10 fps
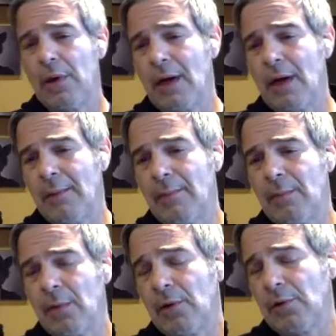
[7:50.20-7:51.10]
the old
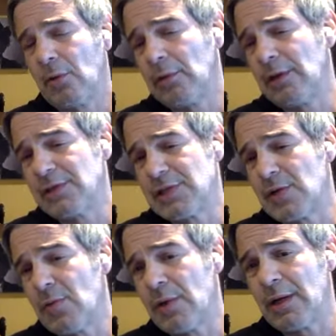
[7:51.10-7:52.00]
don't look what
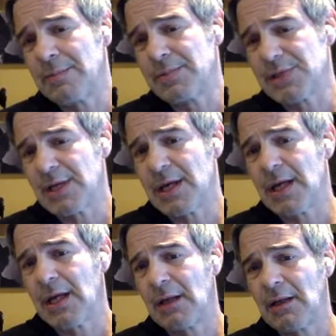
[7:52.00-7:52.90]
I'm or don't listen to
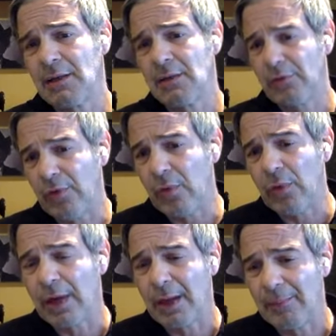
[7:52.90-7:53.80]
what I'm saying,
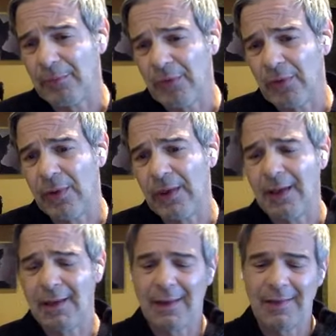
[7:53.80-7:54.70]
you know, do what I'm
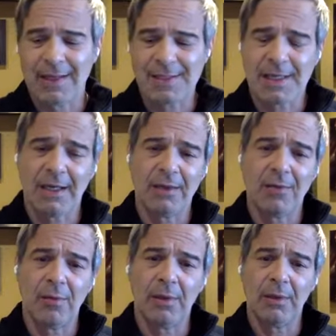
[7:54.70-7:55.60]
doing. And, and that's
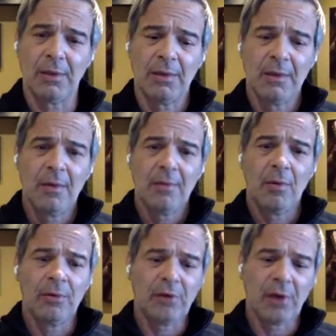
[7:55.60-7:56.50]
kind of what, what we're
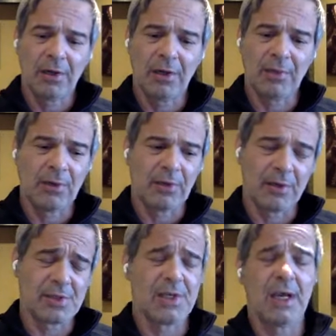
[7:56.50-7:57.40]
talking about here. They're
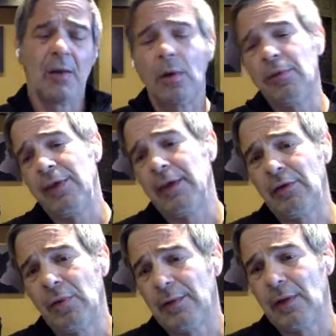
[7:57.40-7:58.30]
saying one thing and doing the
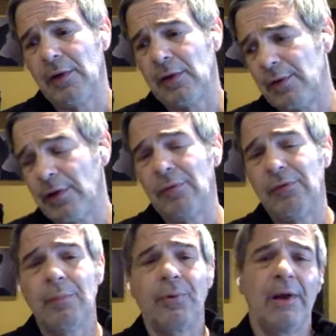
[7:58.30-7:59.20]
other, and they're using the
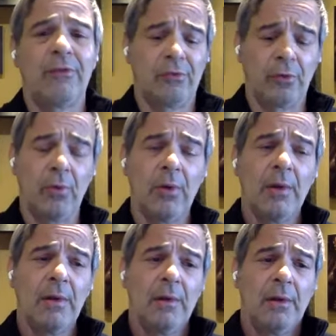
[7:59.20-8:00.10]
price to
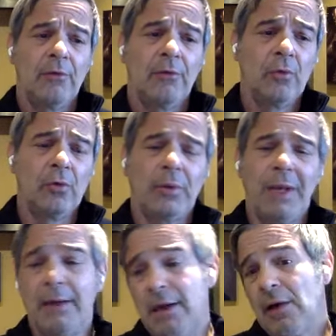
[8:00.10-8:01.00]
to create a
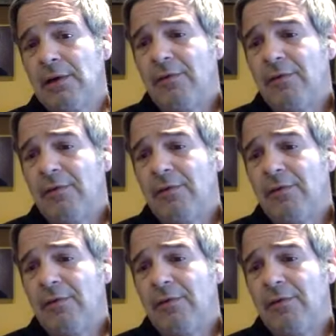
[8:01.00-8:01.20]
narrative